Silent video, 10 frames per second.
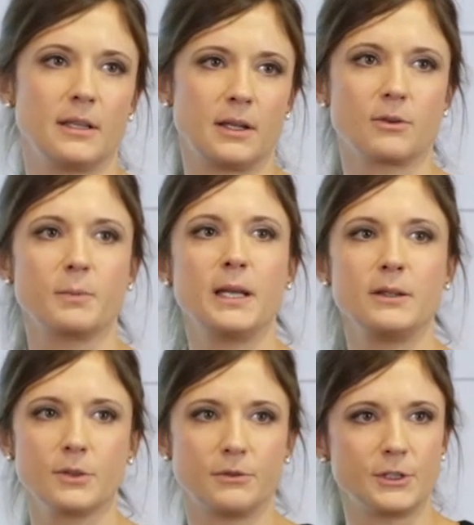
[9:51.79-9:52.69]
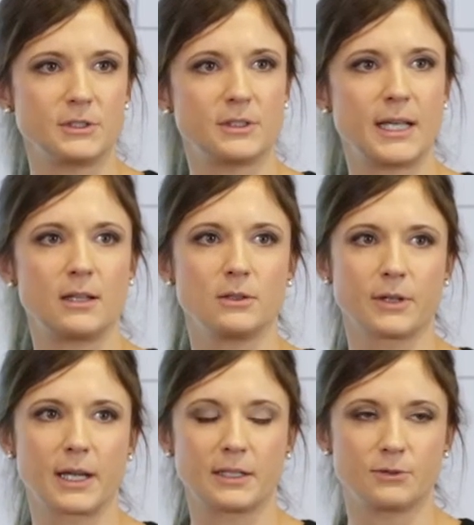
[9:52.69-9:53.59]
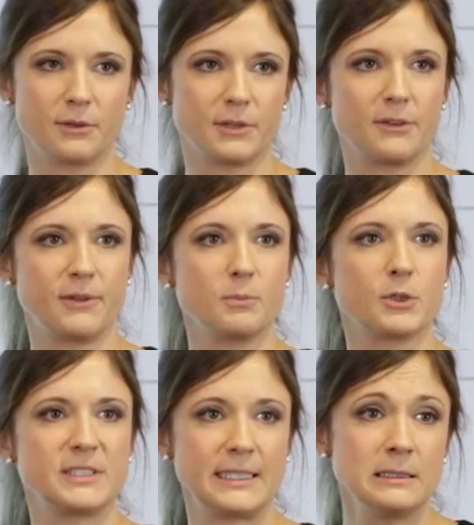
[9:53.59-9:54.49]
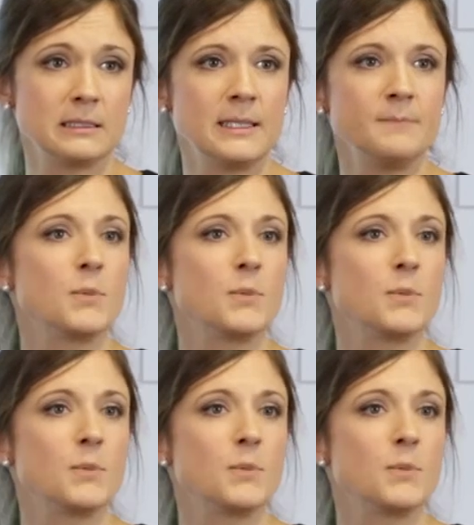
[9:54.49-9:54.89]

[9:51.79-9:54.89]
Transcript: in the European universe today, you're looking at roughly 3%,